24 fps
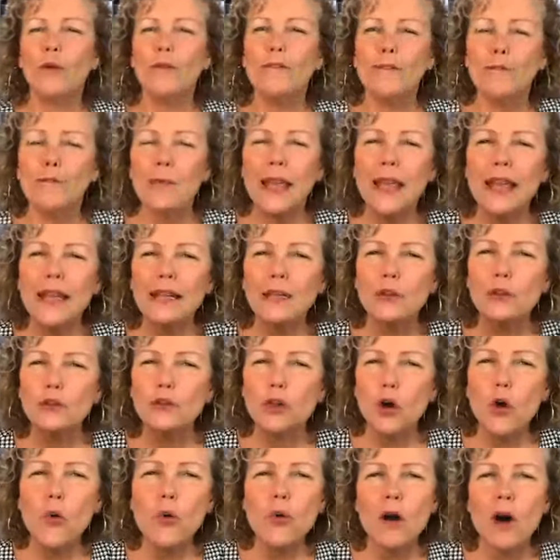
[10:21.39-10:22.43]
we've made
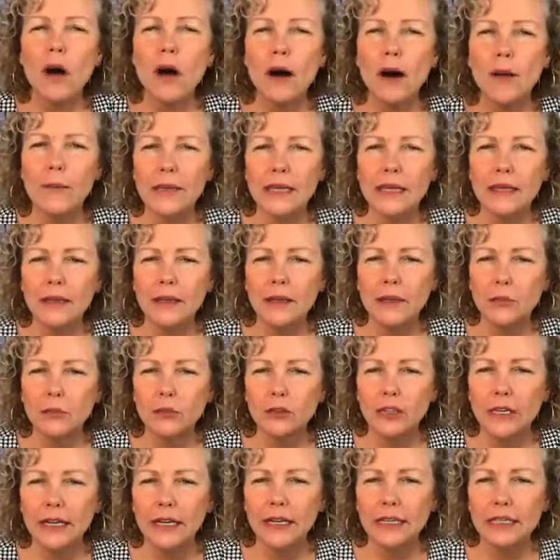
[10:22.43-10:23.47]
low carb and
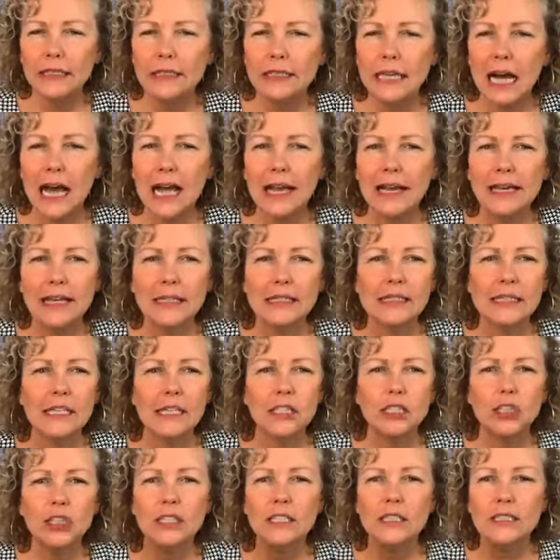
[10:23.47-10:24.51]
ketogenic diets
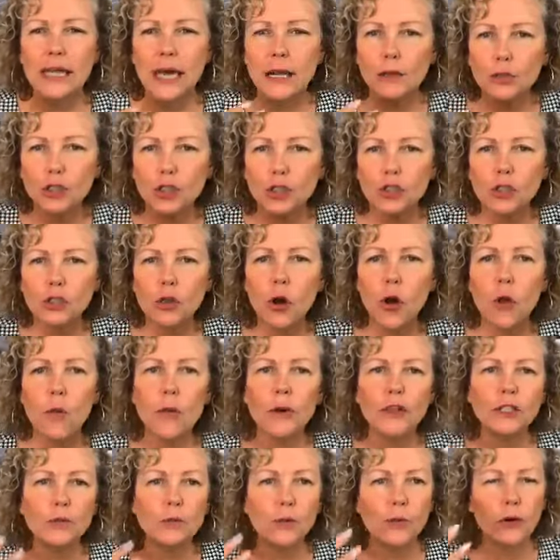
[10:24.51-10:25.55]
just sound
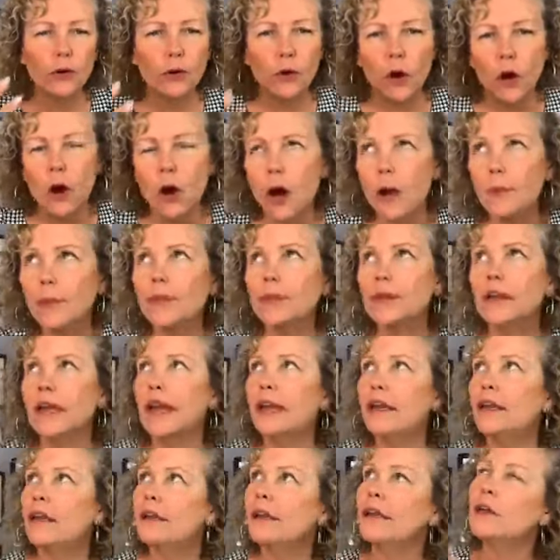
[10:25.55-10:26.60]
so much more
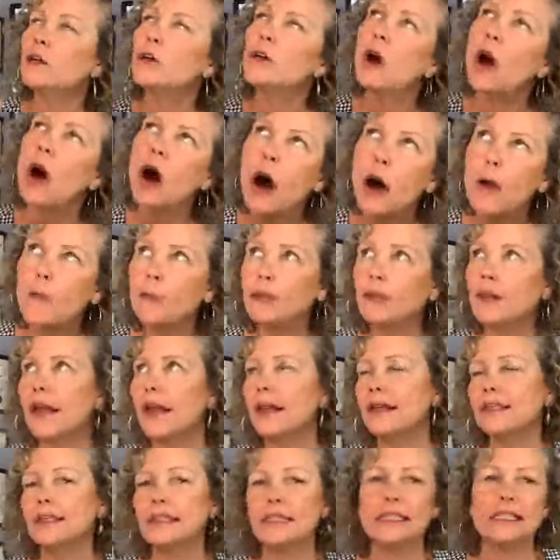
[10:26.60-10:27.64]
complicated and
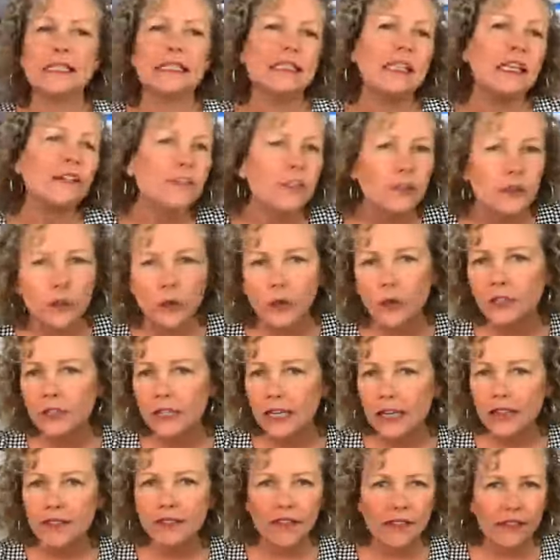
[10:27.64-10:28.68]
complex and
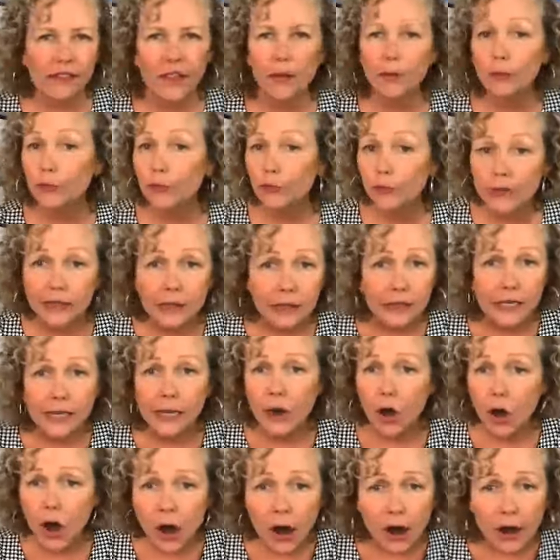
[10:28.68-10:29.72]
difficult than they
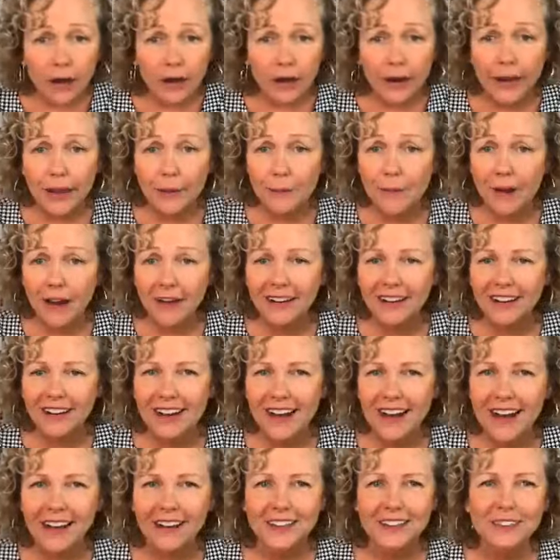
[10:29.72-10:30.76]
really are. Hey,
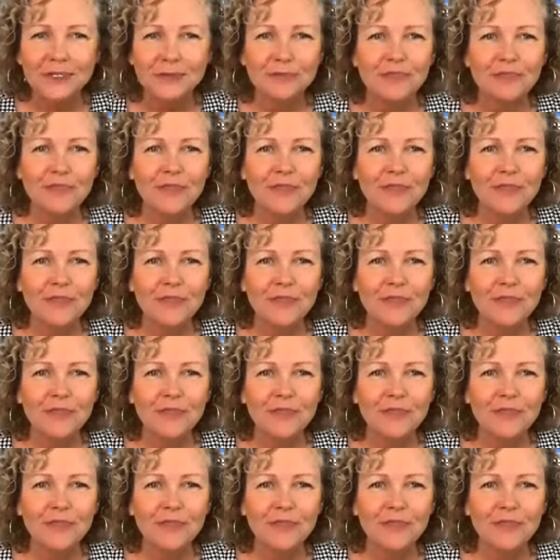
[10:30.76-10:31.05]
Monica.